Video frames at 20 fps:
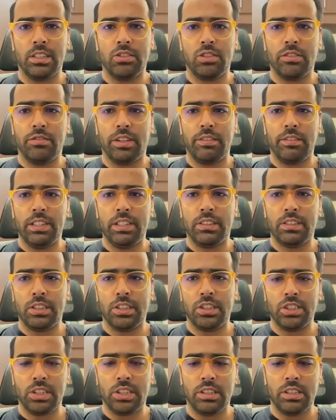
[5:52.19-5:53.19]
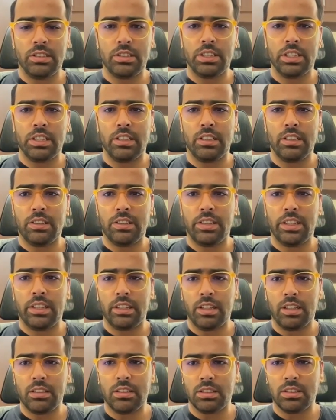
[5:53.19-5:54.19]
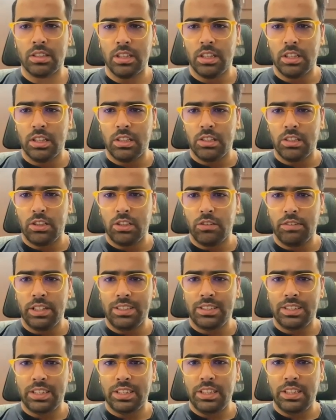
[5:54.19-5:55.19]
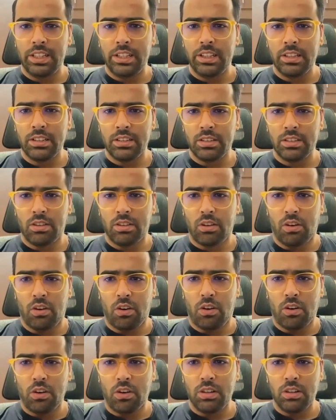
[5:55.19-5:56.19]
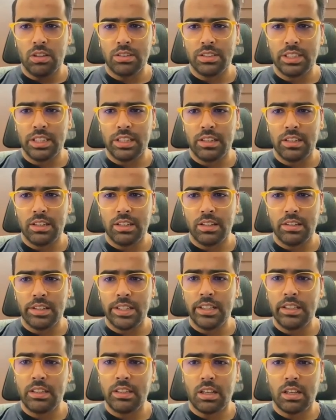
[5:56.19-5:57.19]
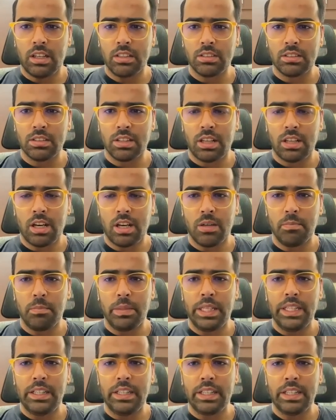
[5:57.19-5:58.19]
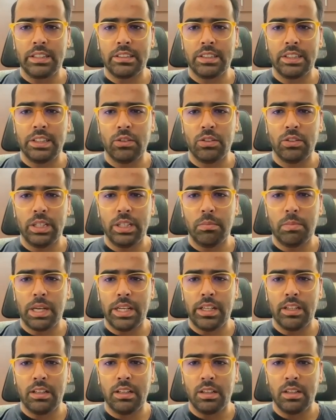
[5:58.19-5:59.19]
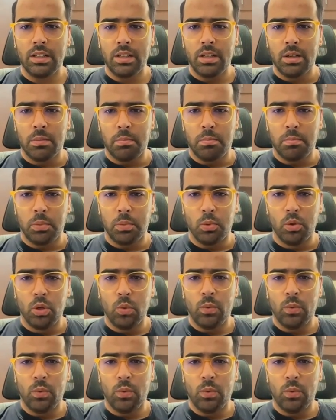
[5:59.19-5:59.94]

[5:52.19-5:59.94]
So if I will search here single thread task, you will see here all the single thread tasks are being executed by pool